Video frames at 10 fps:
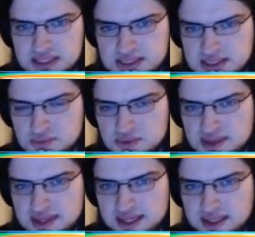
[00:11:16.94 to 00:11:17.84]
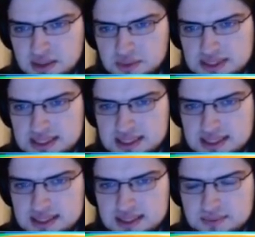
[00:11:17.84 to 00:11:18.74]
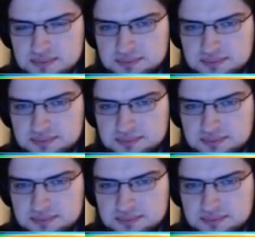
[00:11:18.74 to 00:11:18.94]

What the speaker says: don't think I want it this time.